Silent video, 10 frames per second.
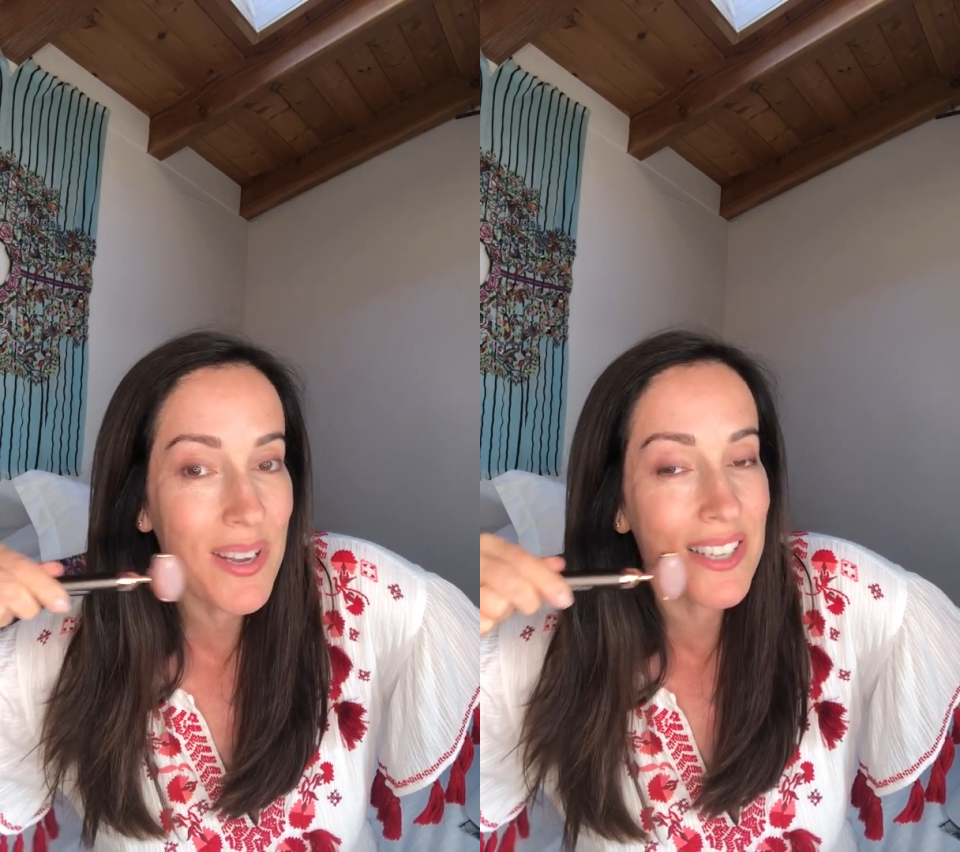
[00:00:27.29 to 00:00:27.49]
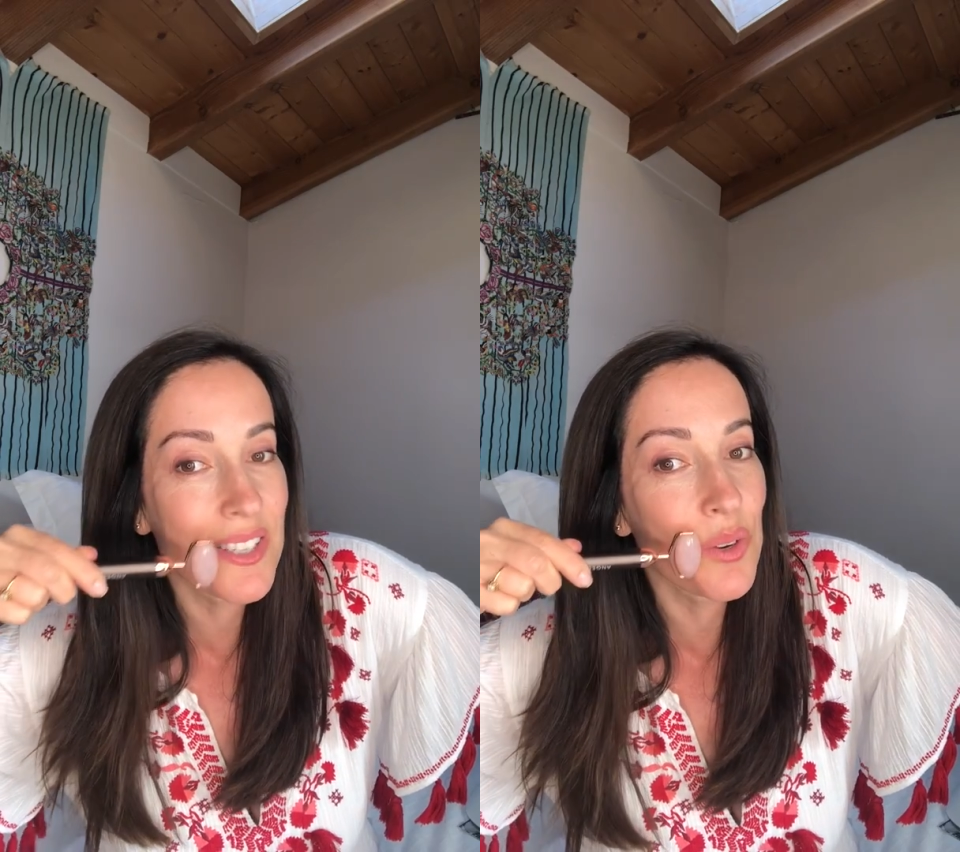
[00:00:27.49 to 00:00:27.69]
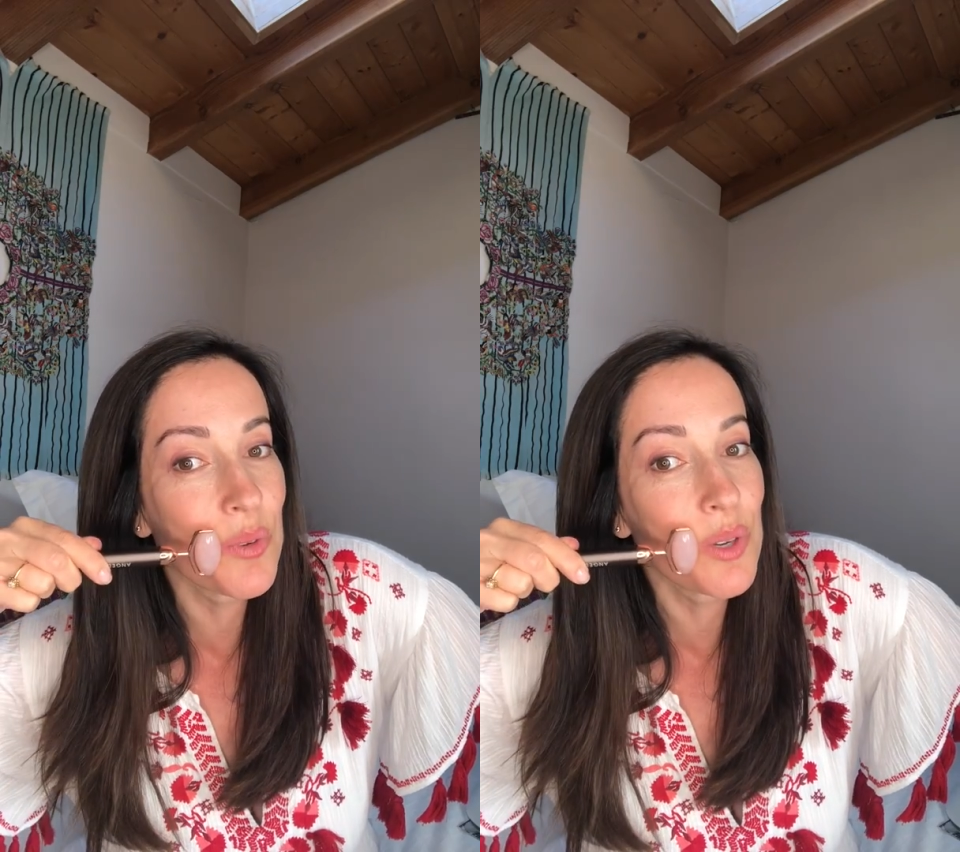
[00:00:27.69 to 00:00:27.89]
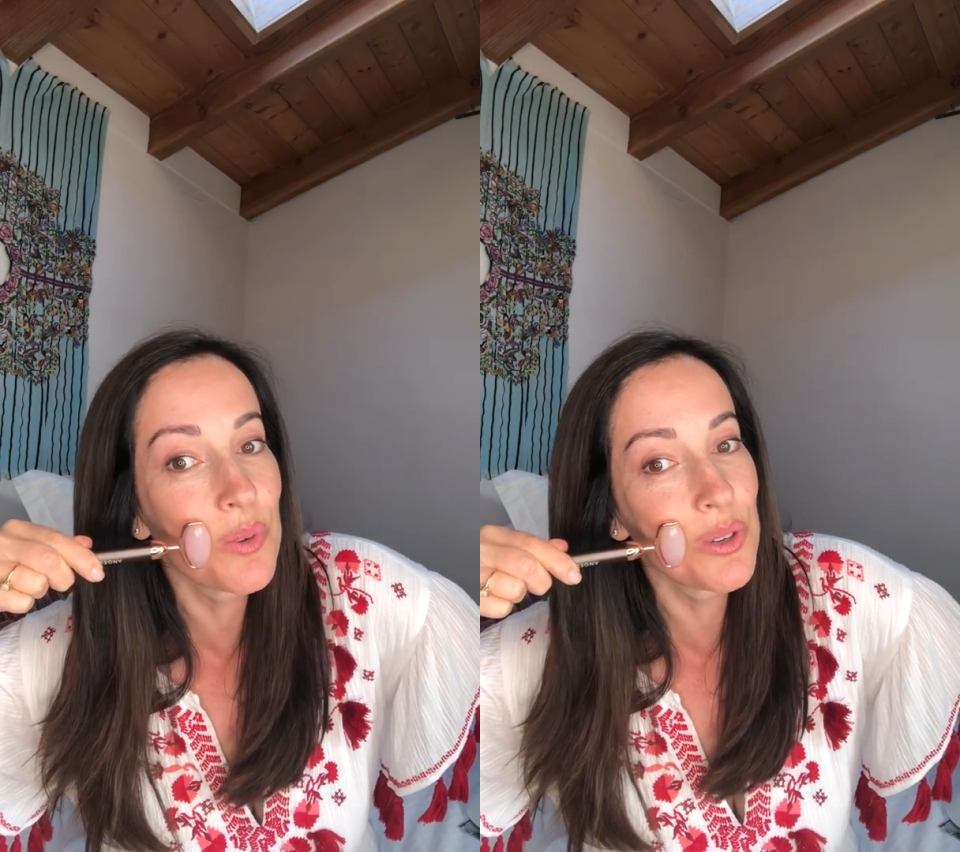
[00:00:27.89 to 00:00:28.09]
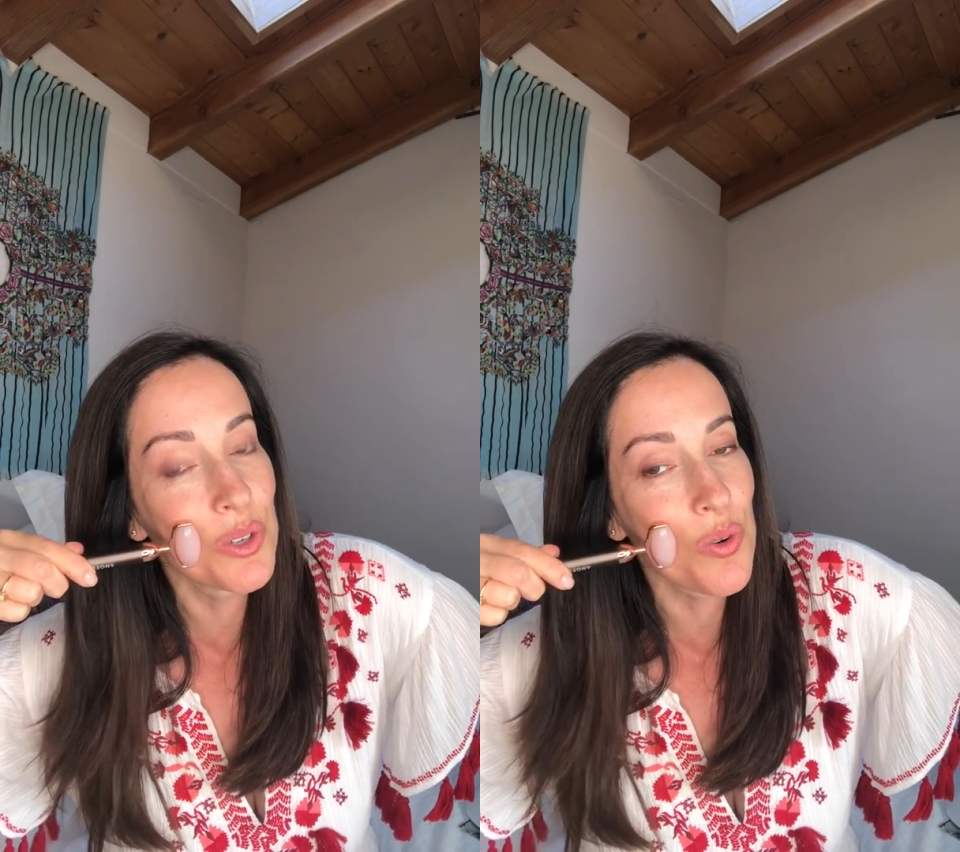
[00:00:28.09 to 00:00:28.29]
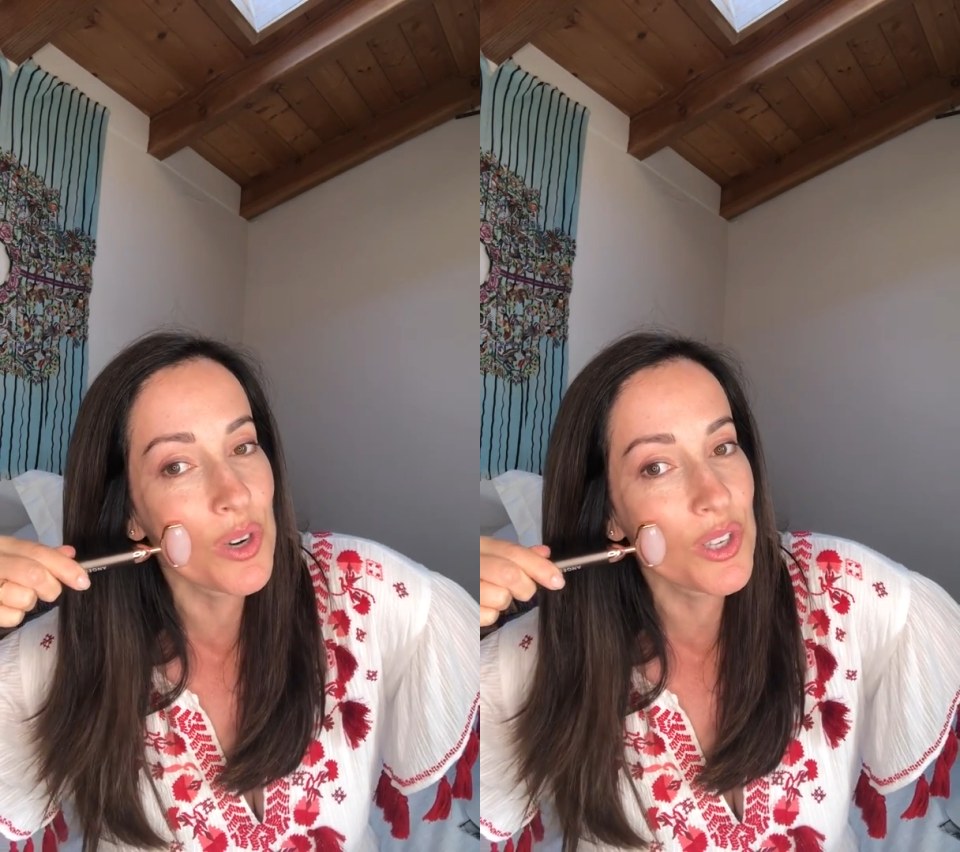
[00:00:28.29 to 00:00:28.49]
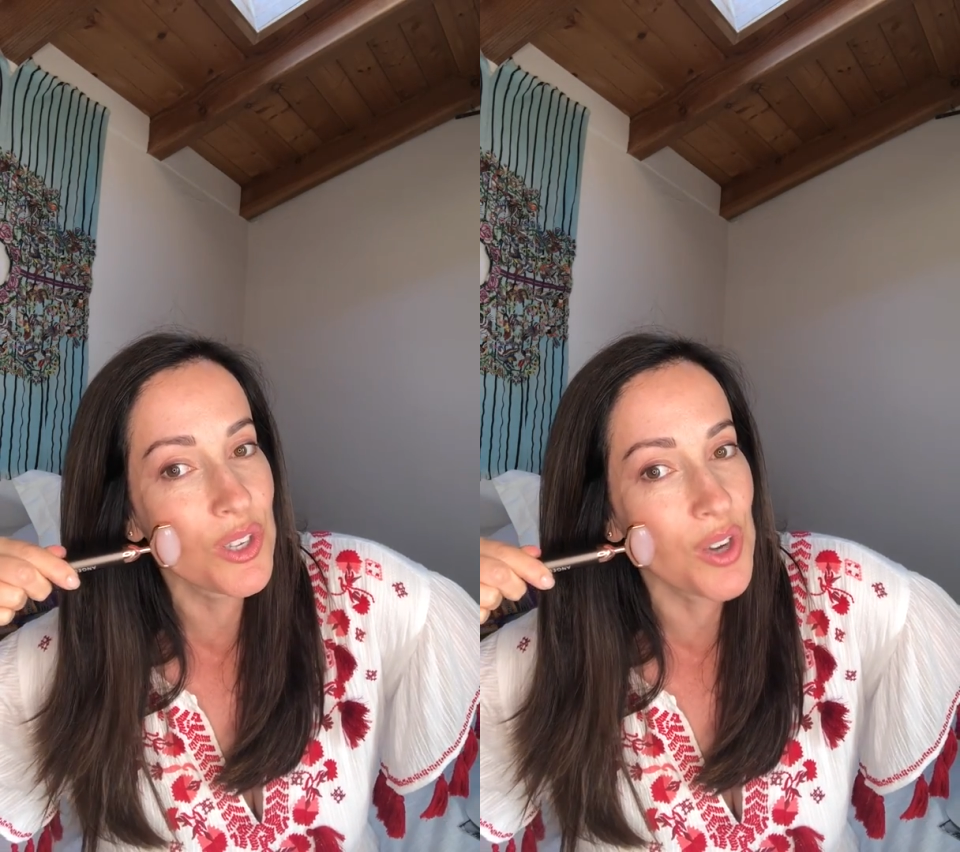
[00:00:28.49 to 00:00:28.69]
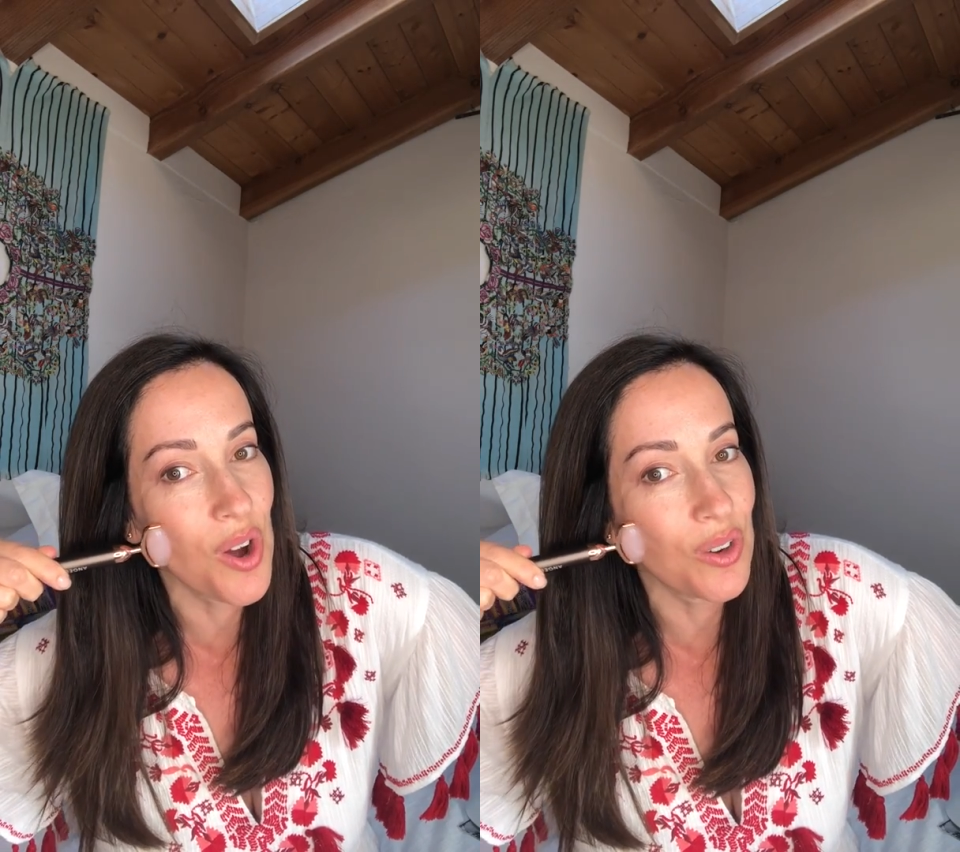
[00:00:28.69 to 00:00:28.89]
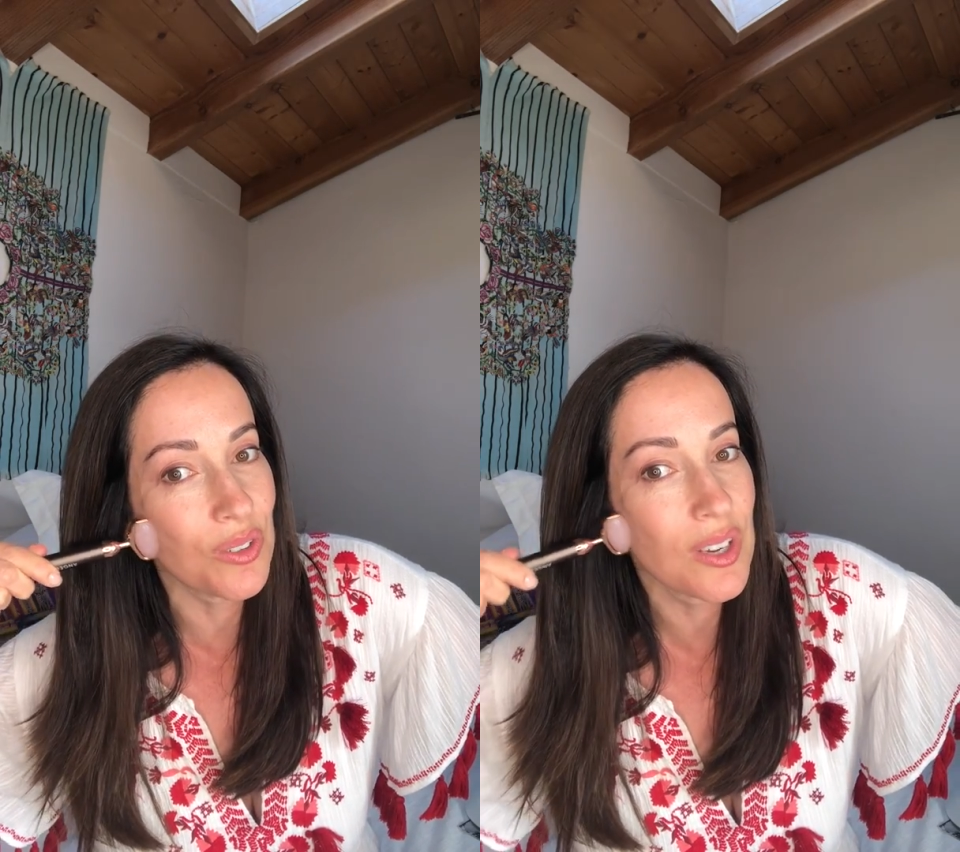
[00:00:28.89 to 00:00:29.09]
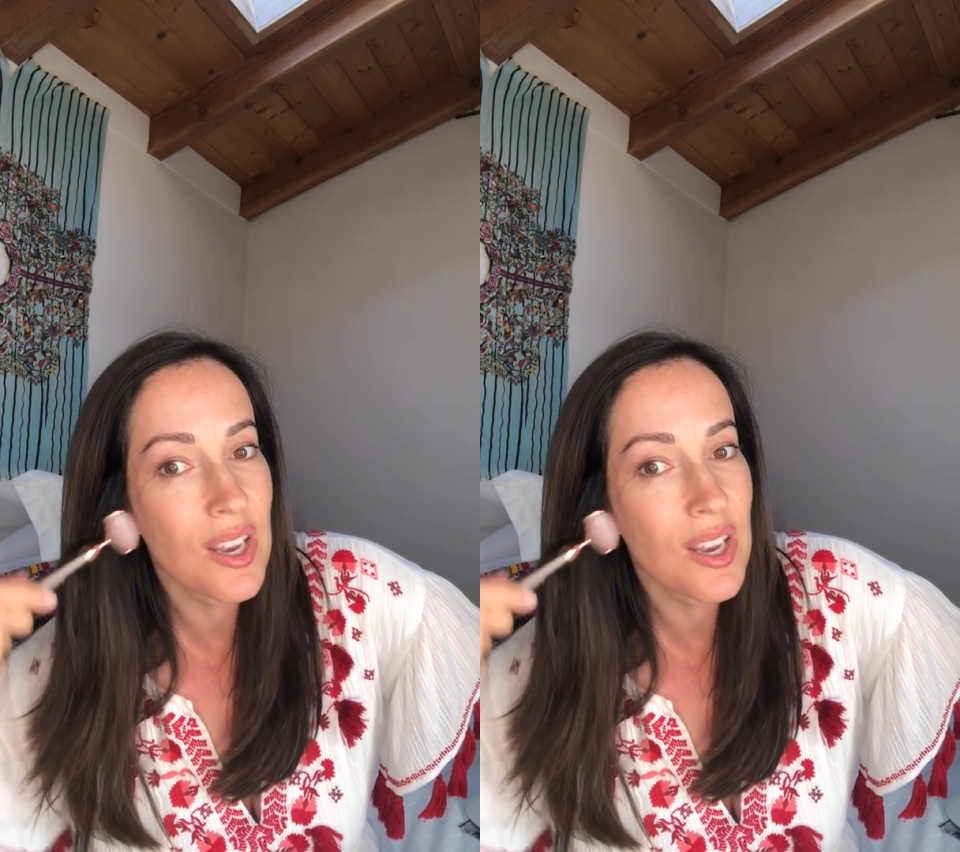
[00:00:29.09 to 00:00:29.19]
because it's a real rose quartz stone.